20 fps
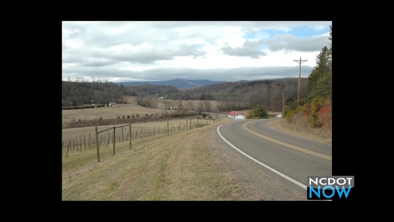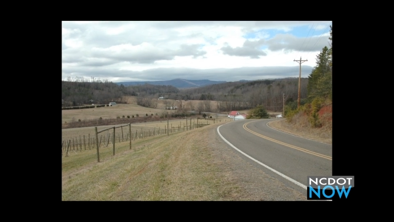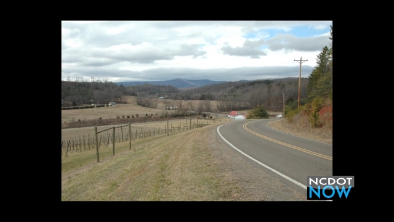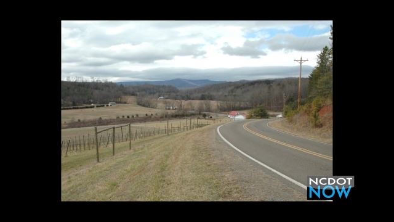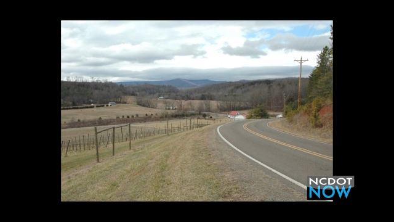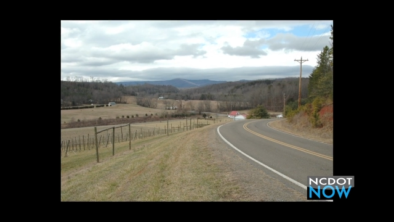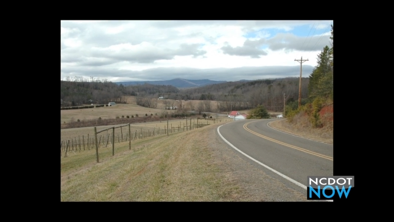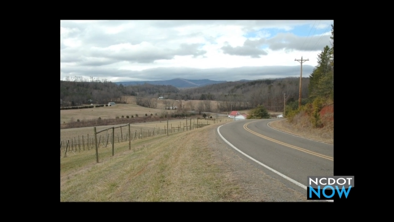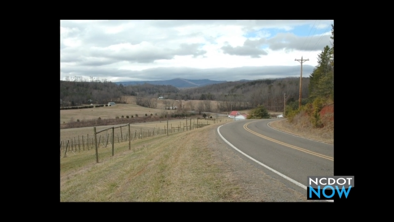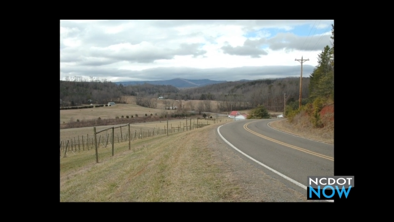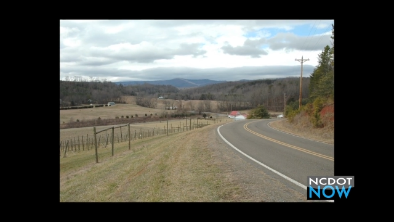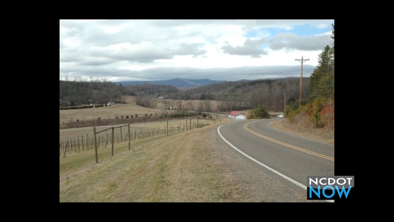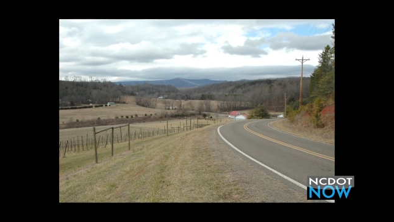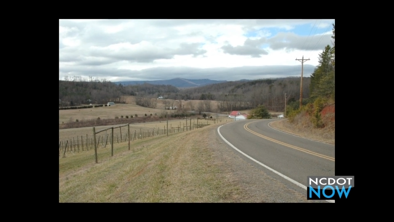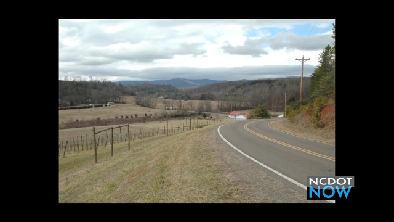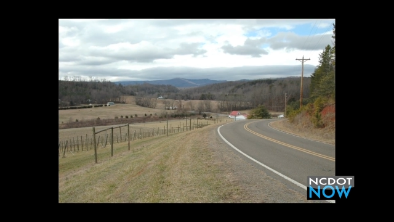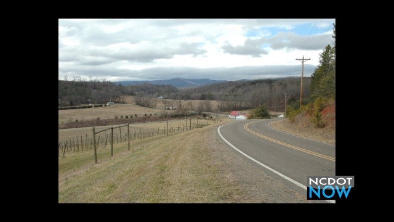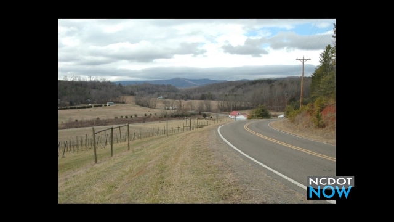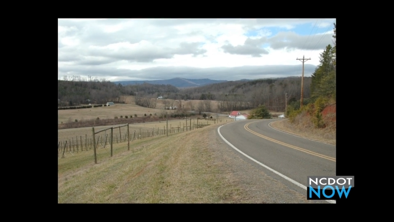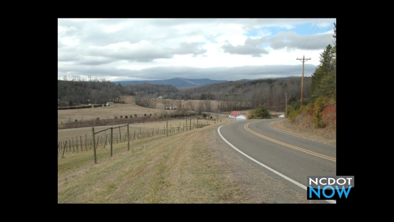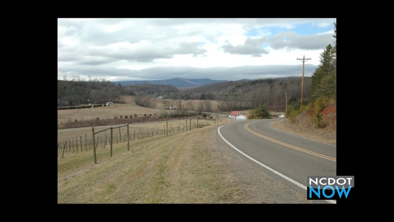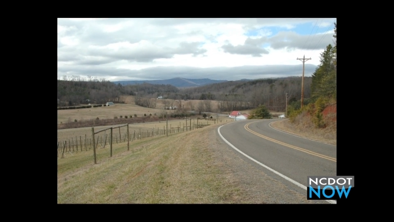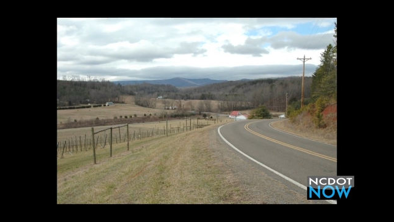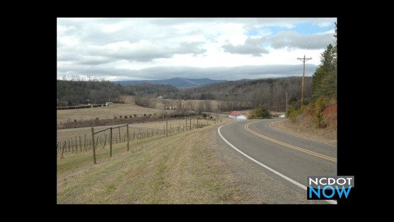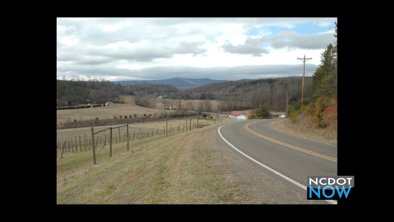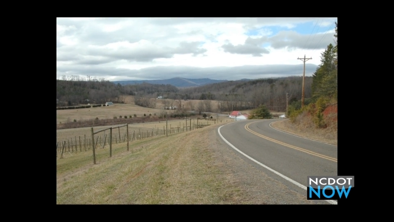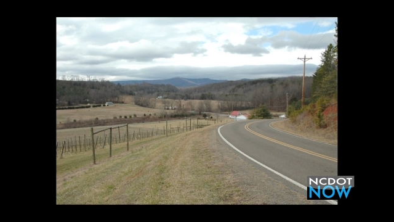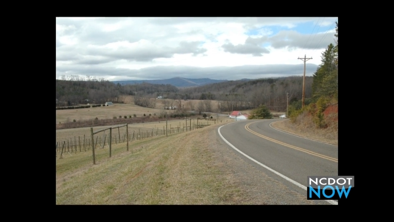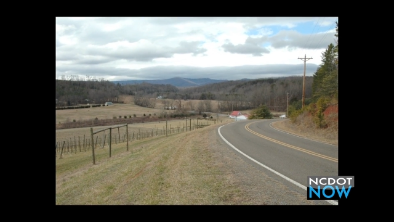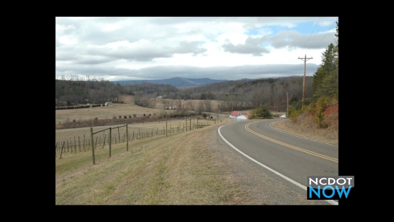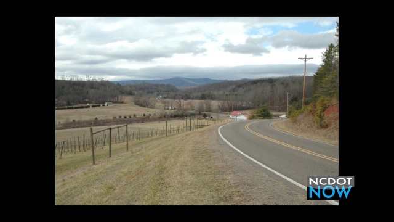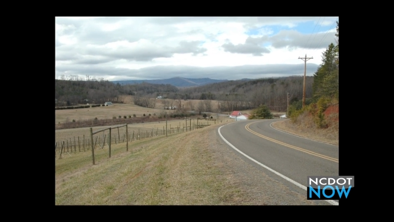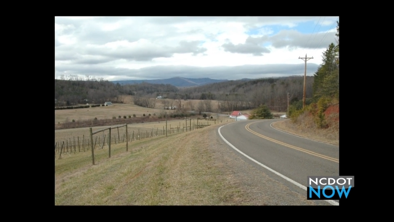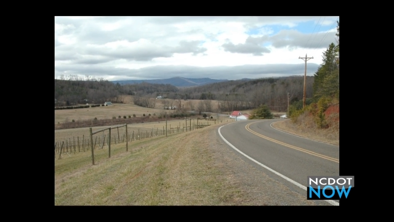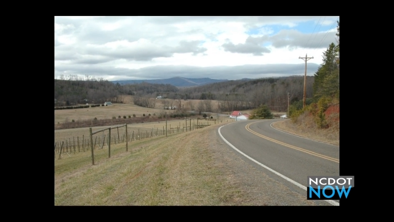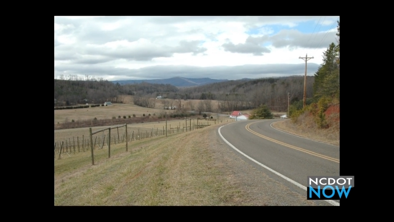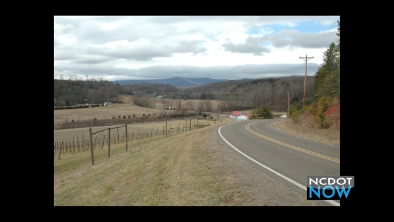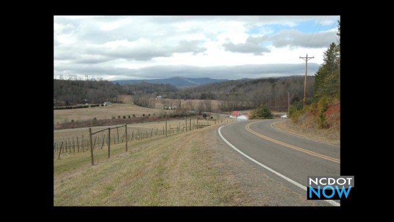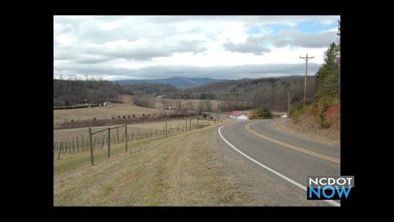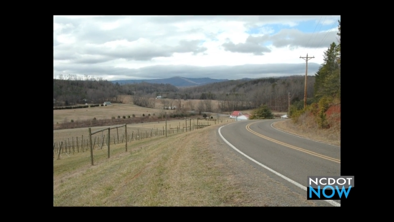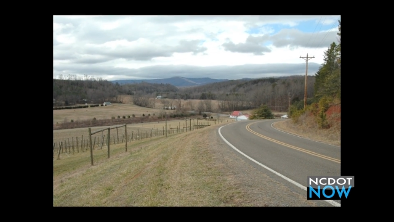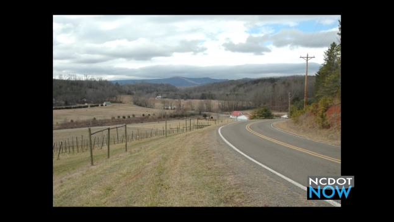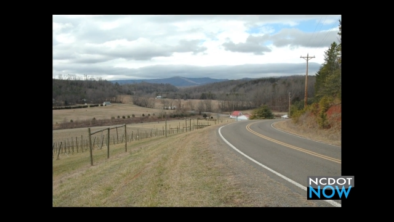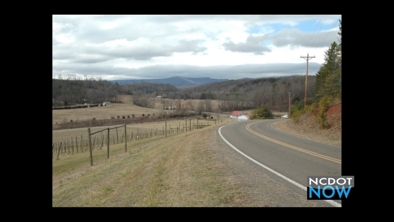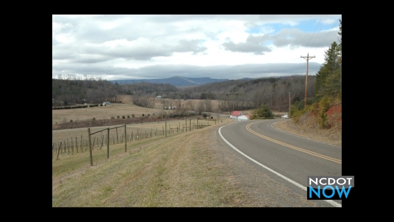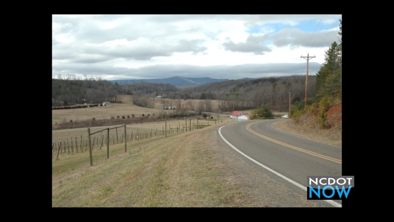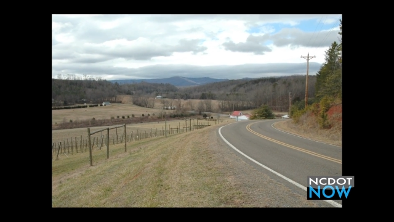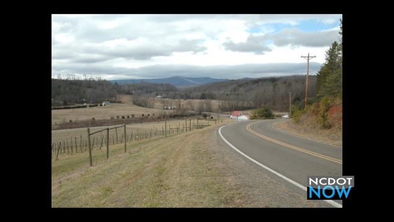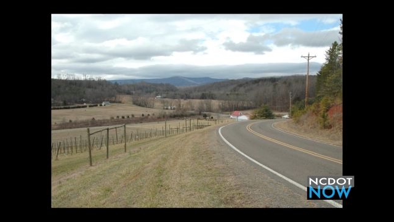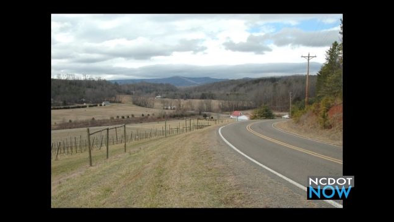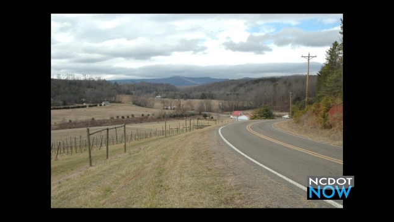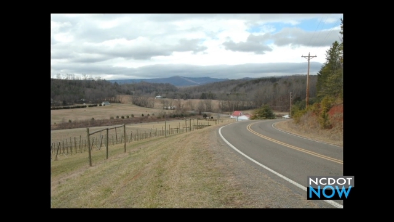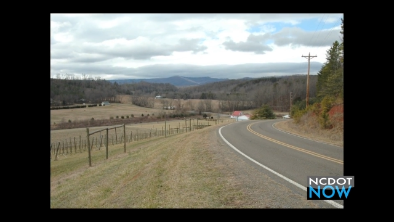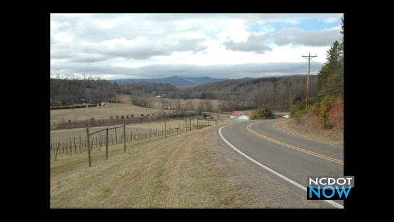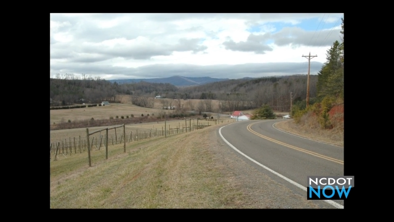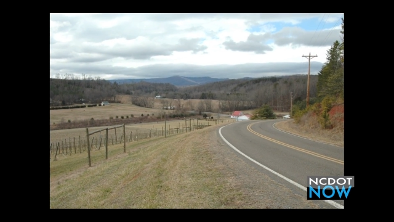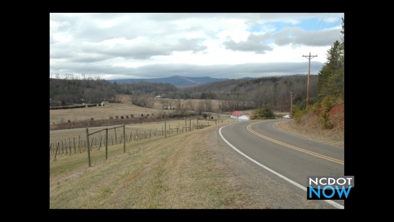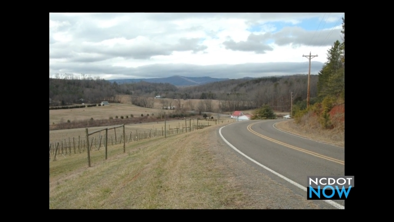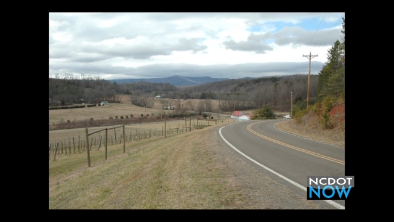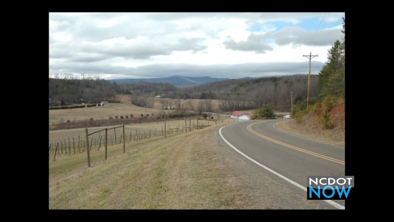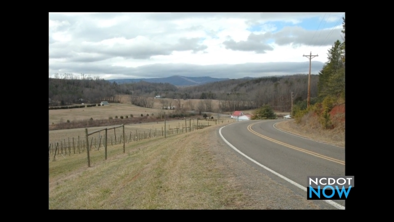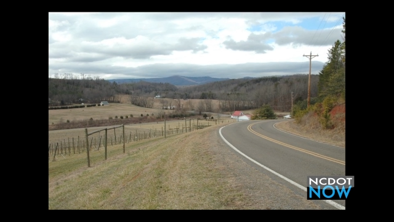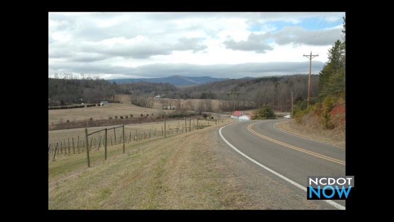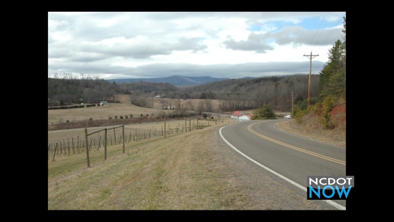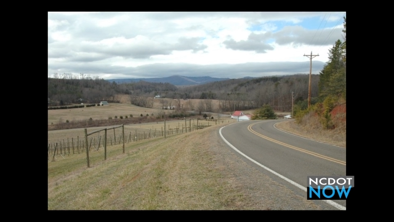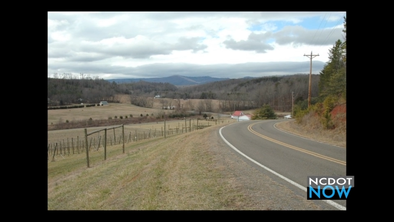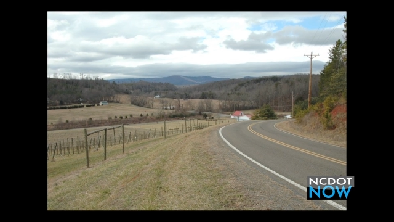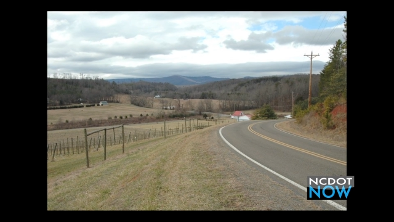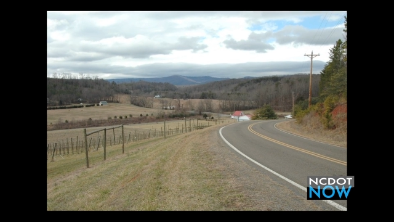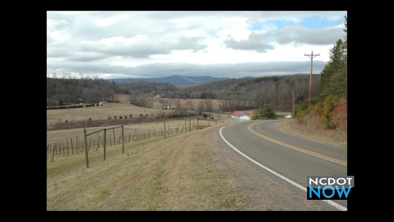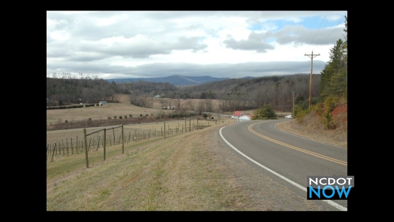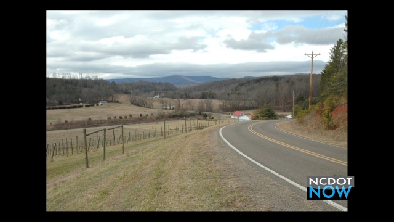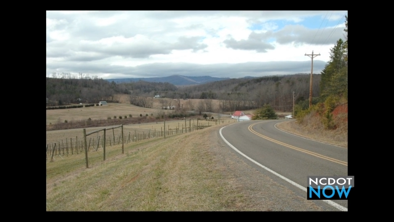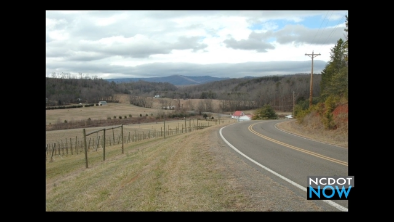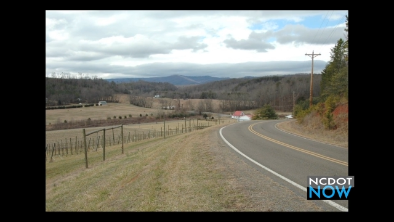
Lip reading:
[unreadable: no face in view]